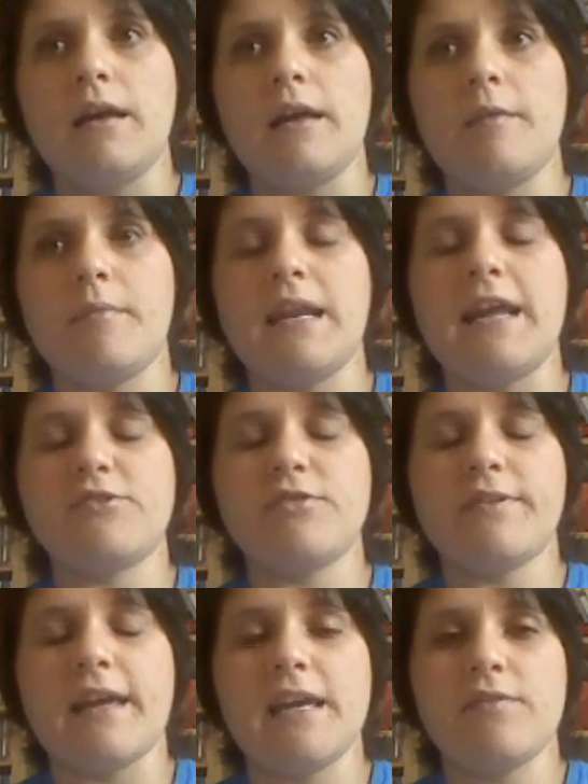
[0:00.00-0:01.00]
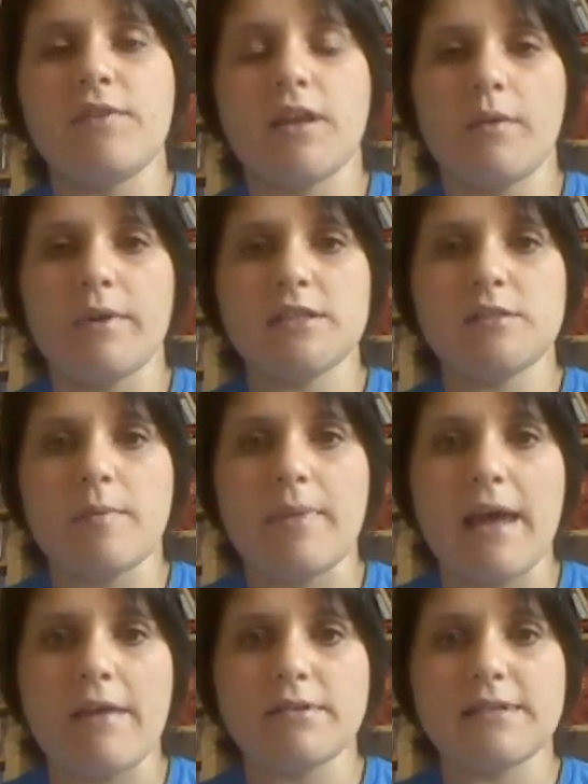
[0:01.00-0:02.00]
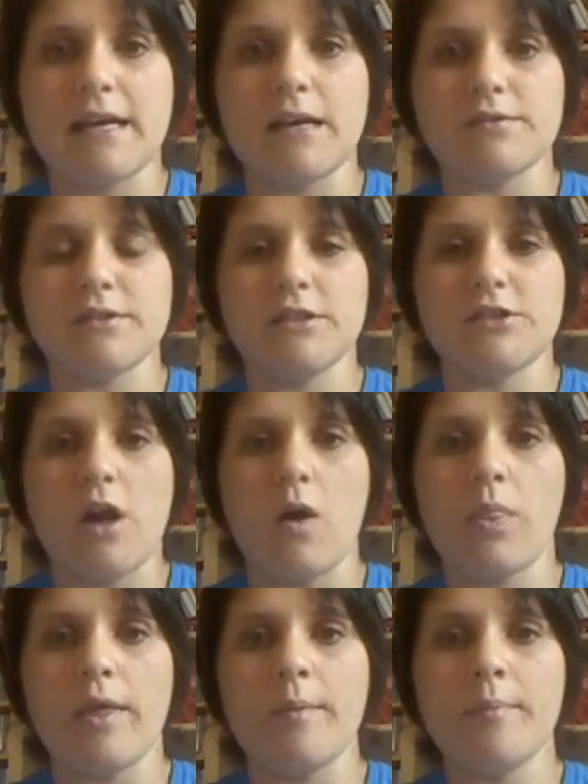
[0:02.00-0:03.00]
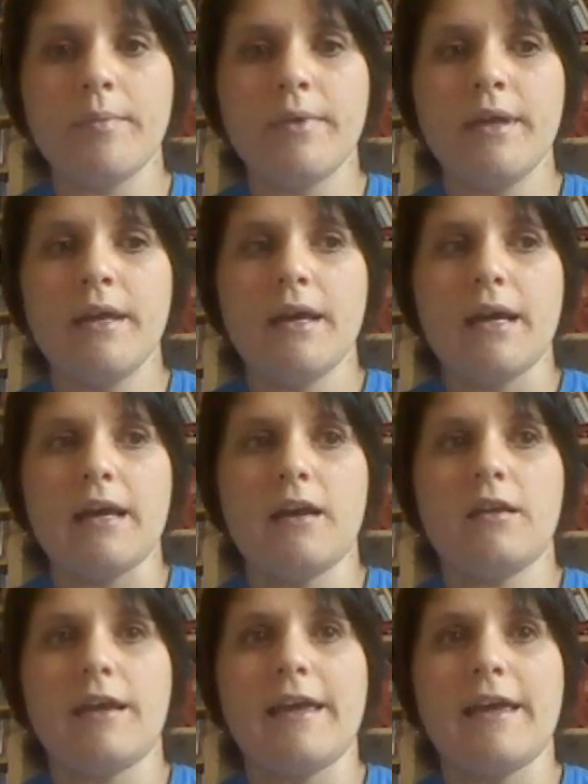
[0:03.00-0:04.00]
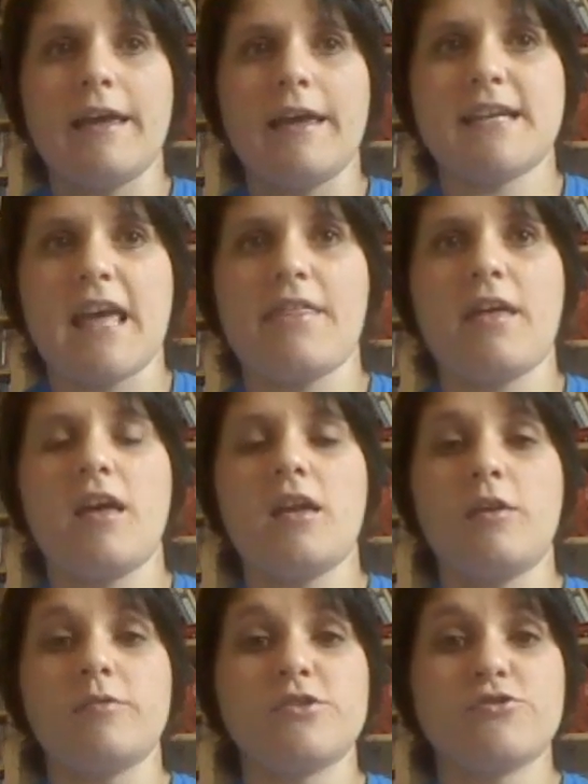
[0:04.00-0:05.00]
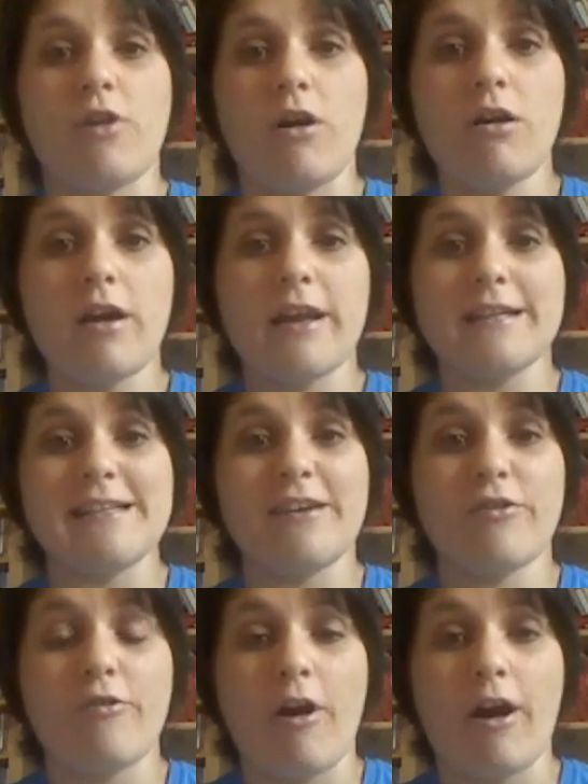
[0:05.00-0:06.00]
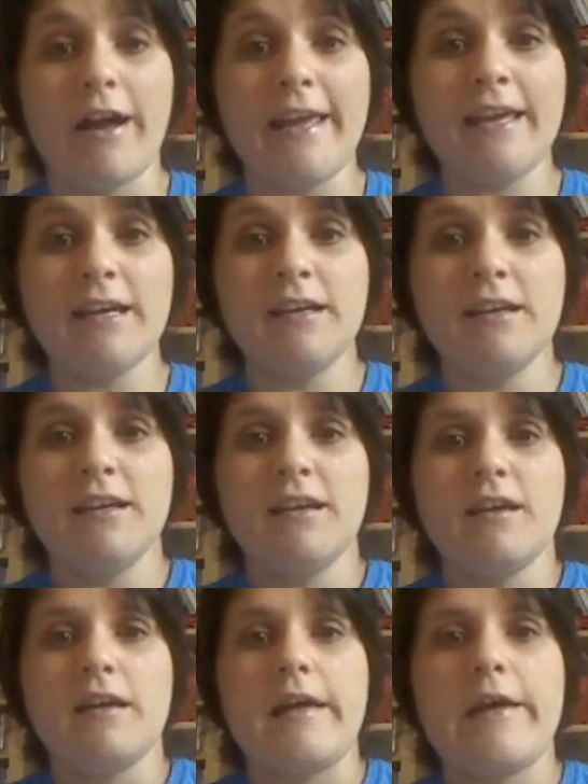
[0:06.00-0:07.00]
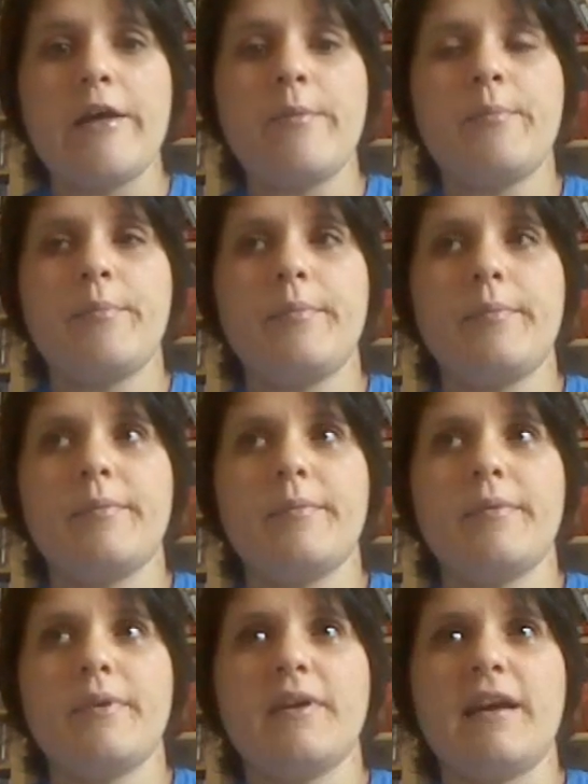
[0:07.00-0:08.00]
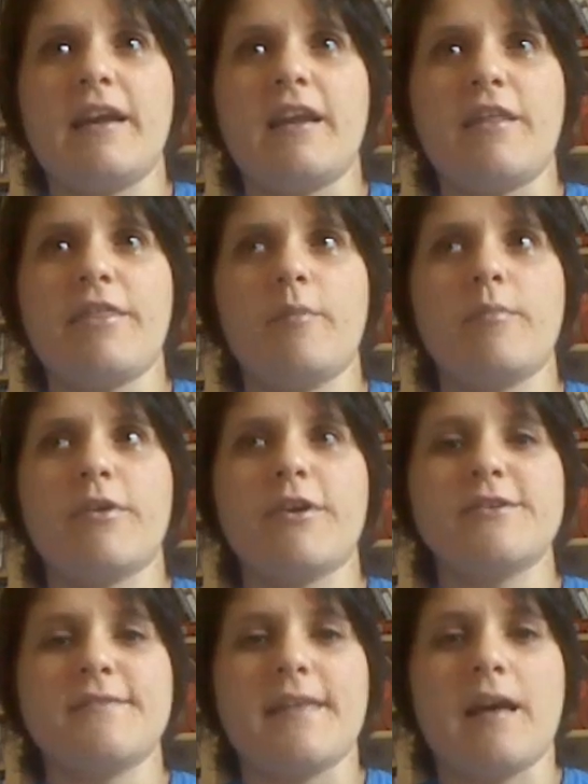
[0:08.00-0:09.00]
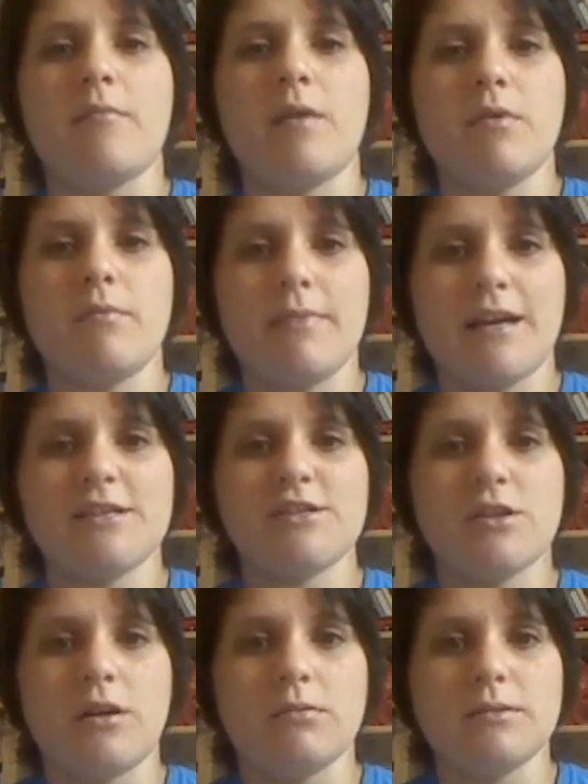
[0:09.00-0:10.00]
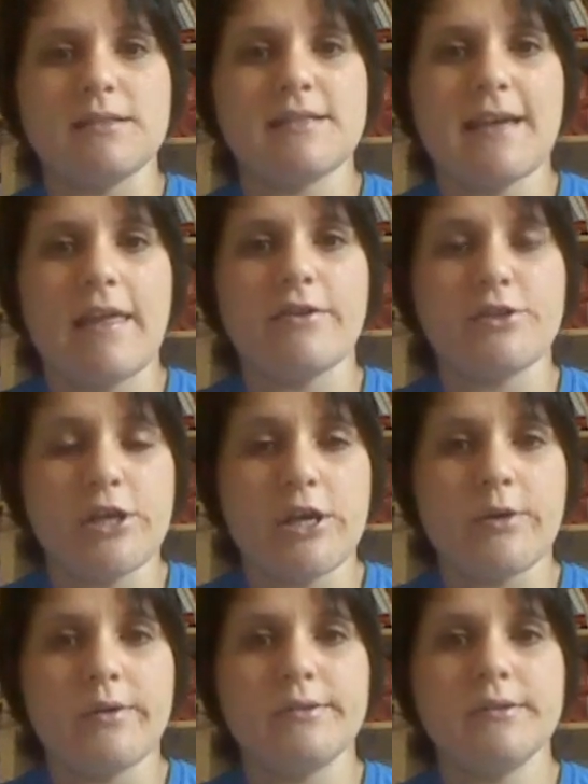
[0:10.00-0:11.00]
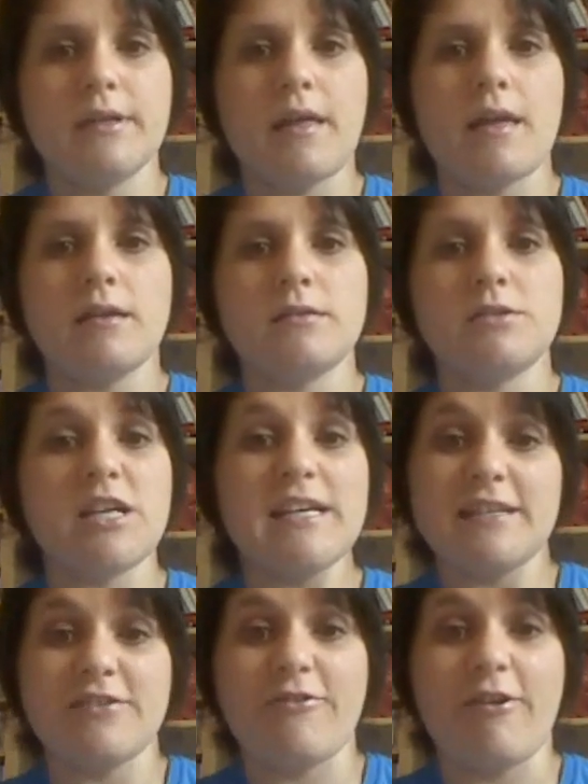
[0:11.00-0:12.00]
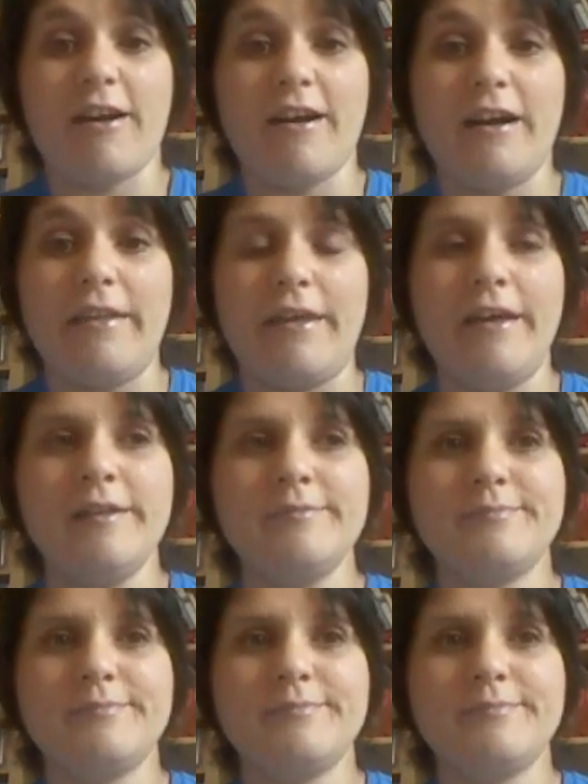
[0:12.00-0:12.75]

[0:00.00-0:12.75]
And later on that evening I went to my parents' house and I told them, and I held it together, and I was strong, and I didn't cry. And I think because of that my mum managed to hold it together too, and she didn't cry either.